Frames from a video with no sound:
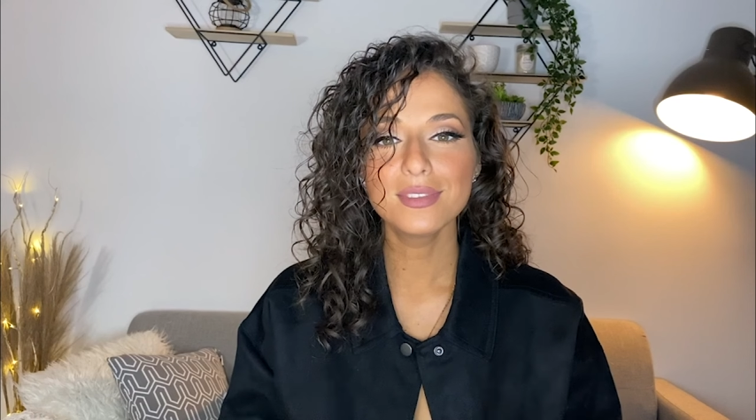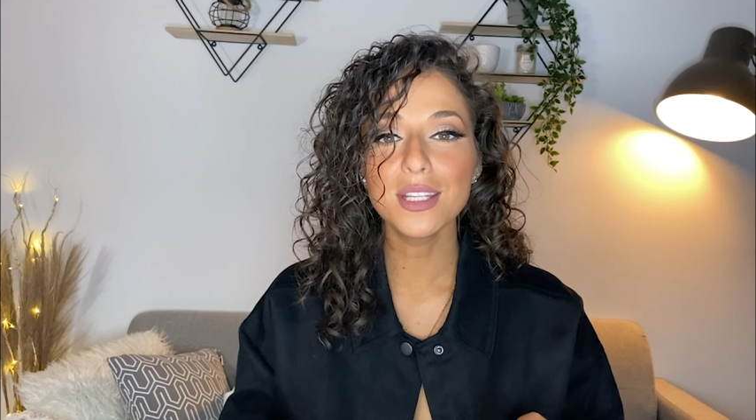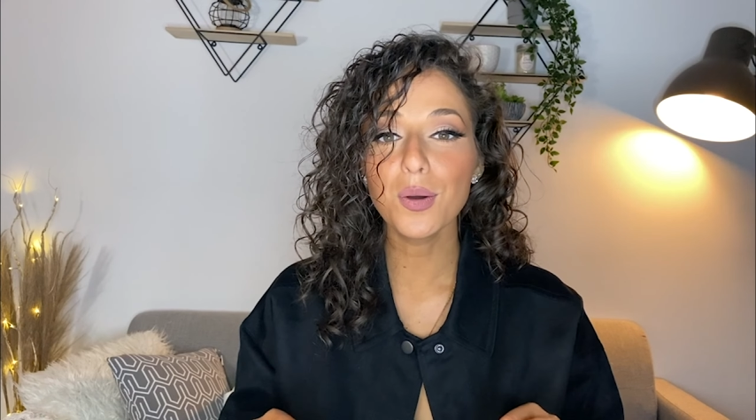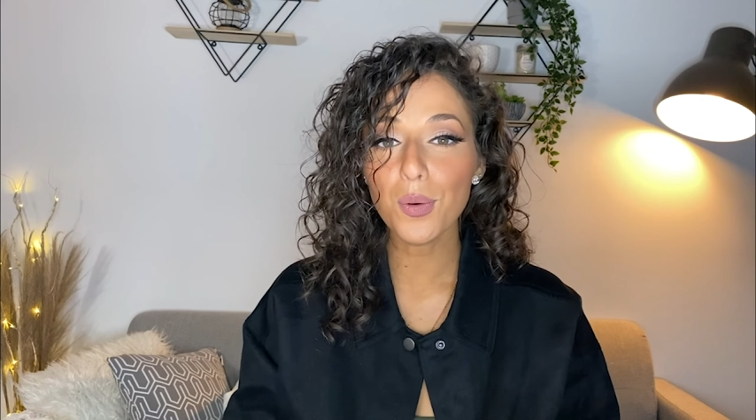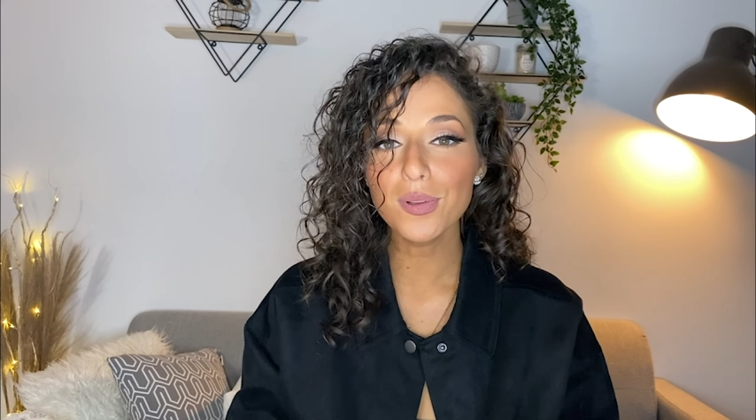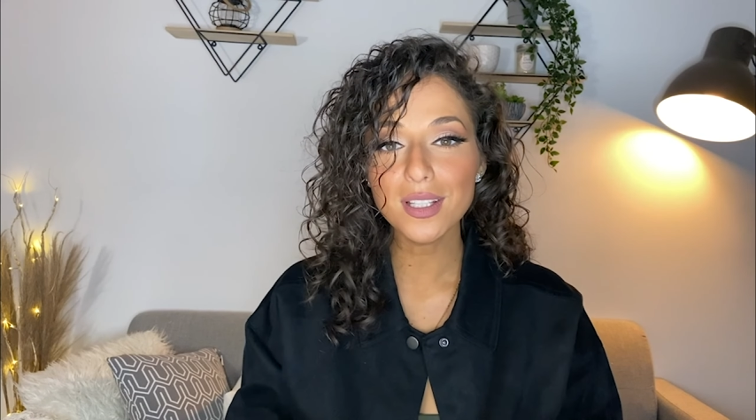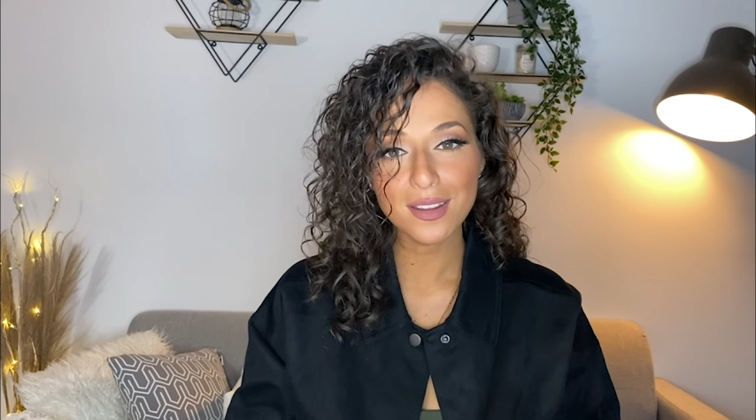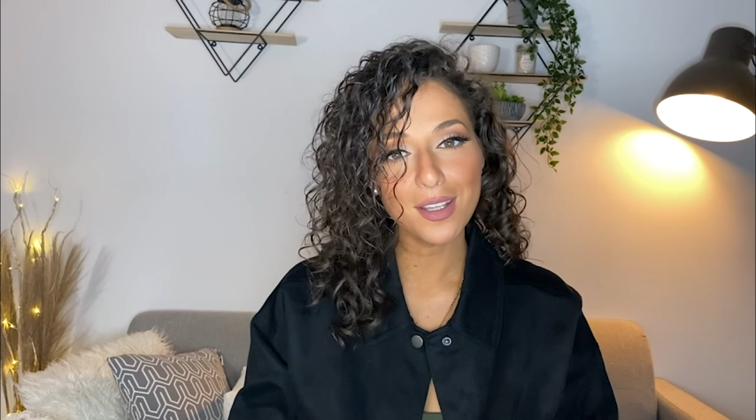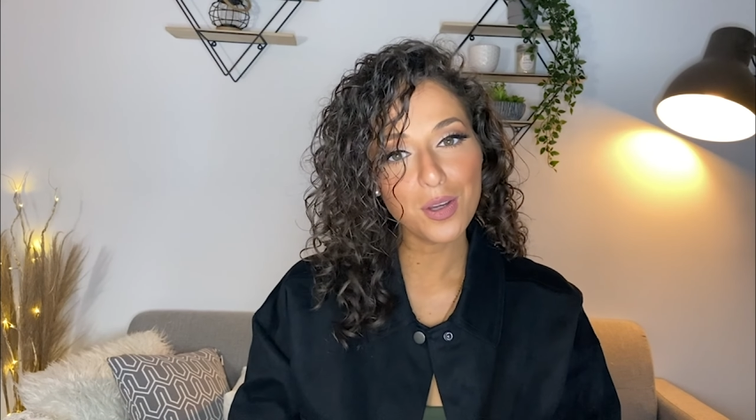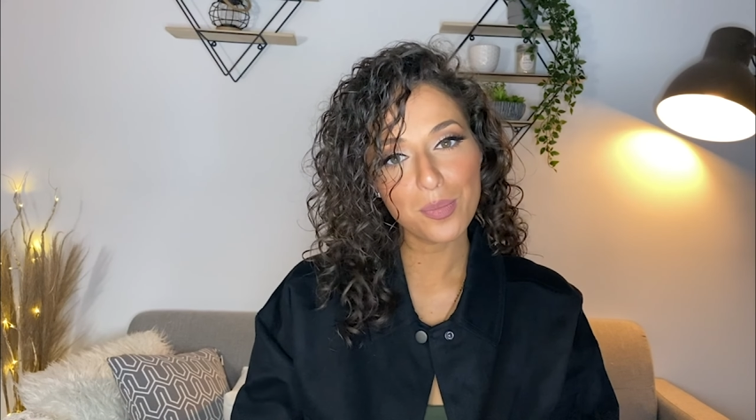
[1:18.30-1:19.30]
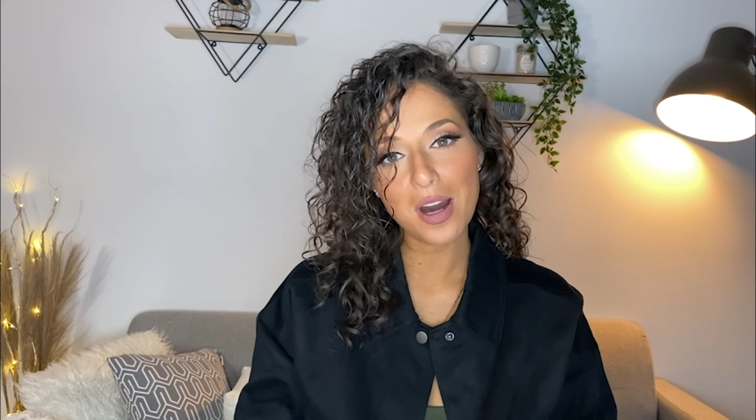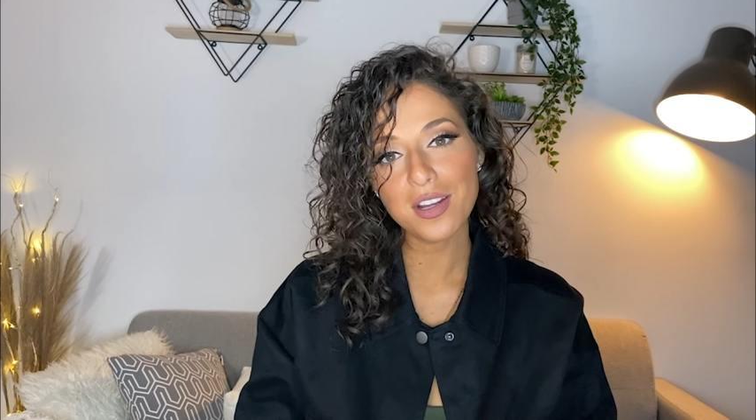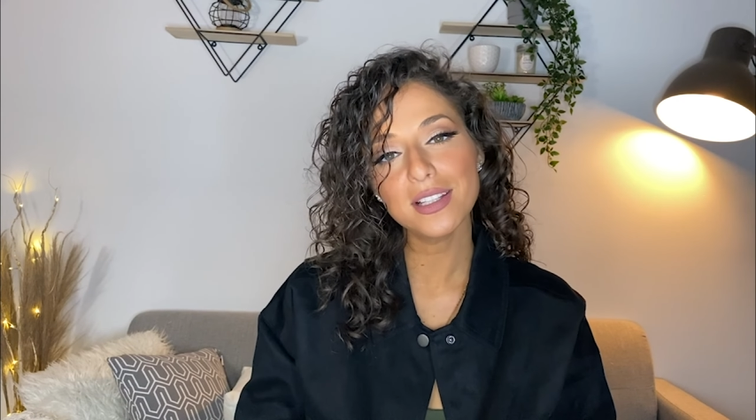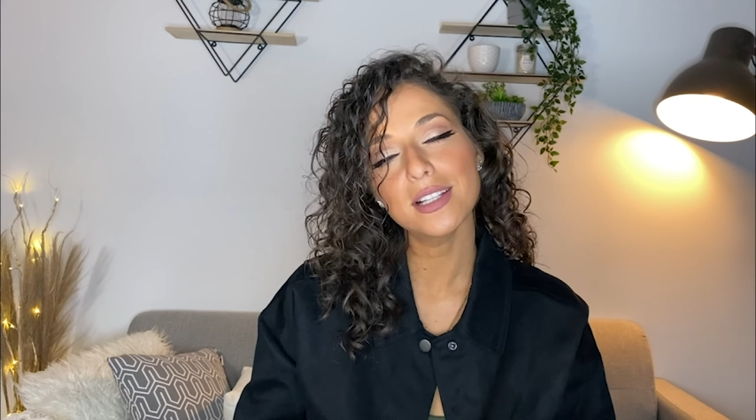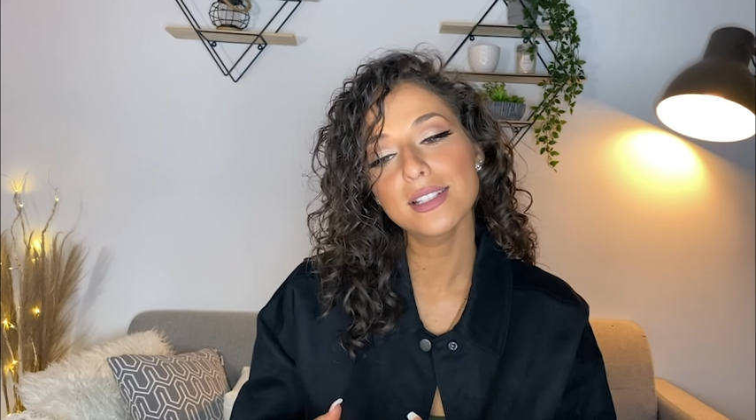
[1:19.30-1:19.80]
The only thing about
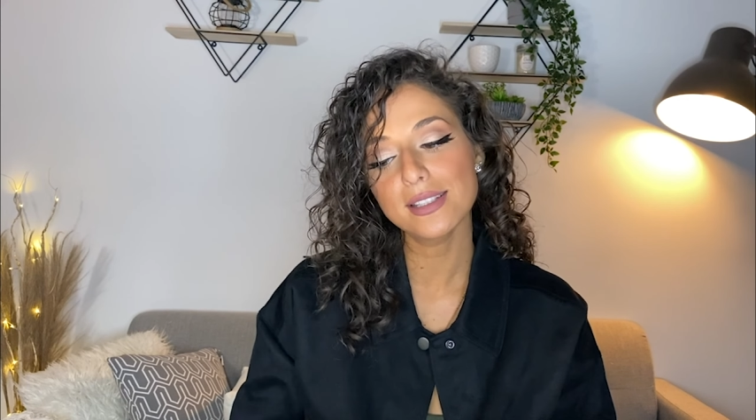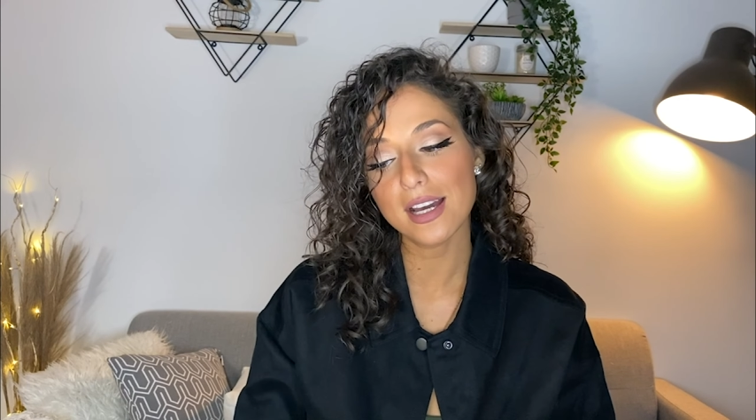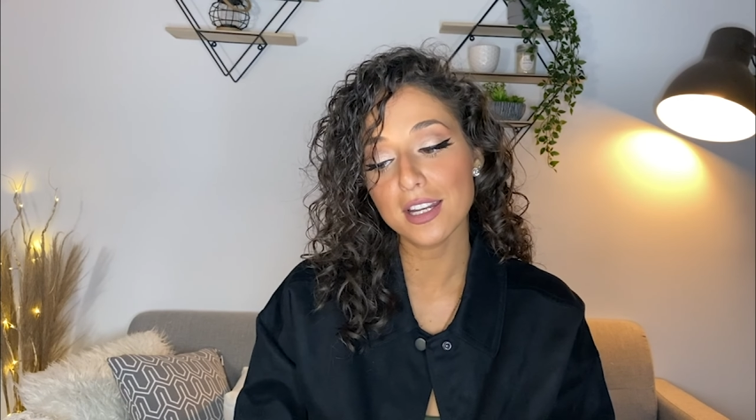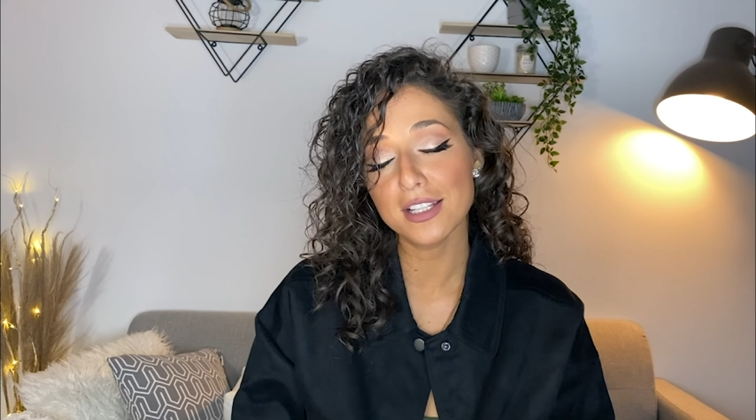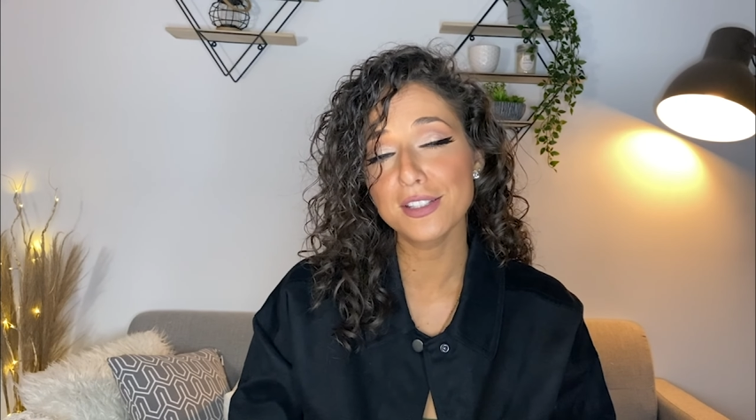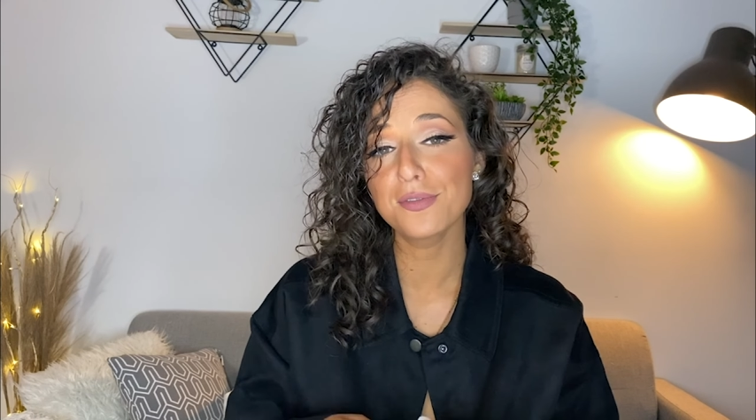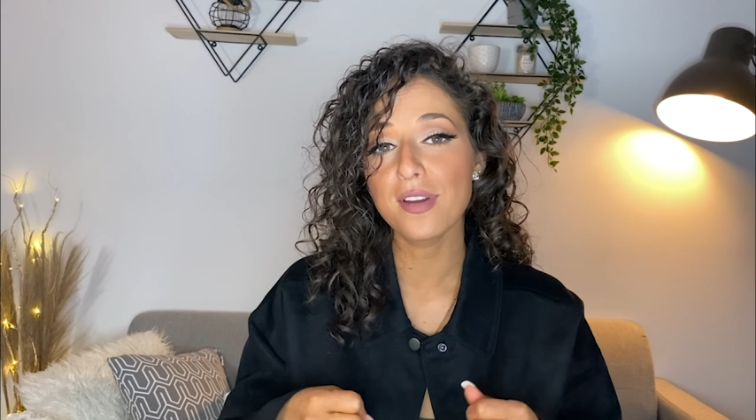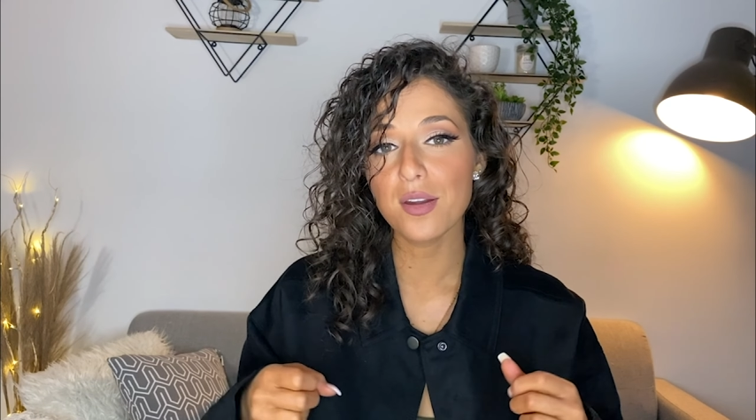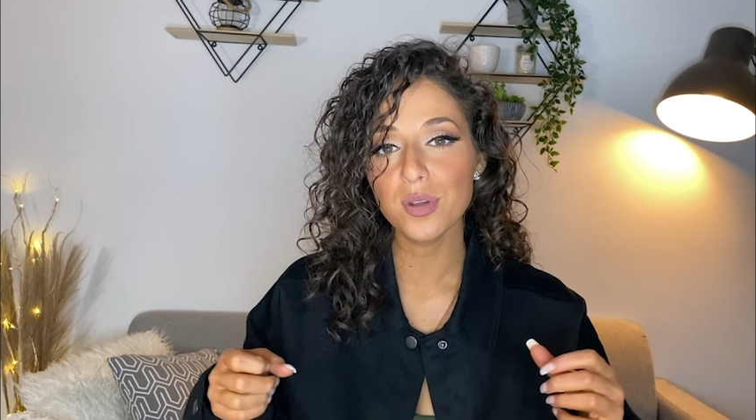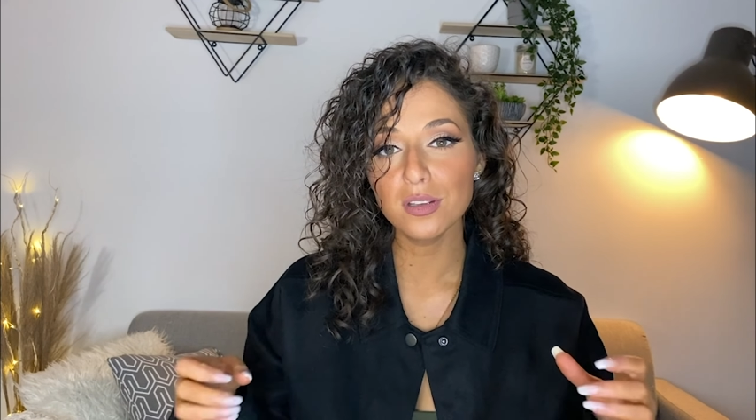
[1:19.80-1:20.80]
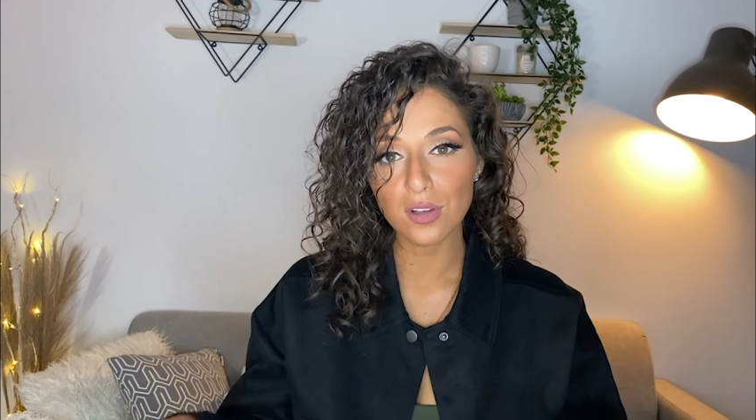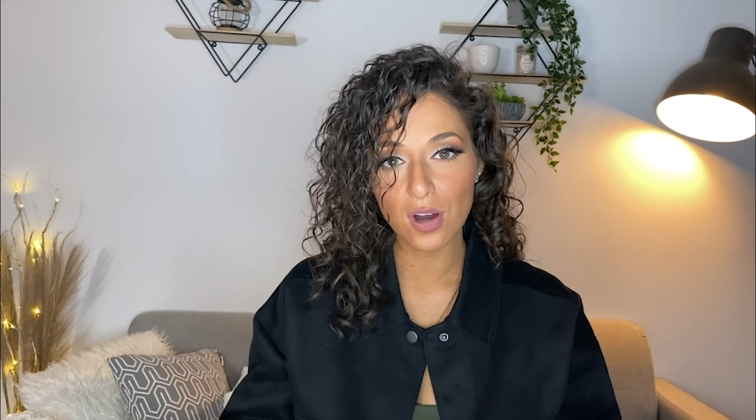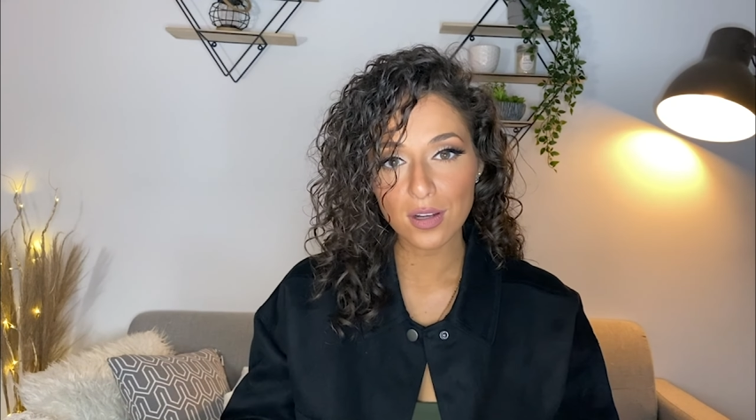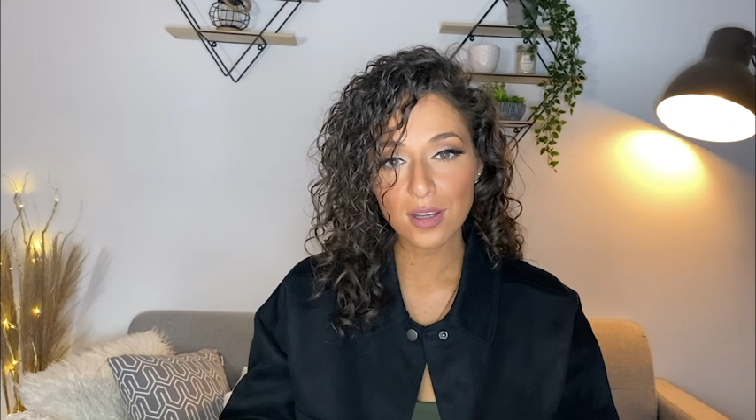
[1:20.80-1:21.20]
it is that it's very long,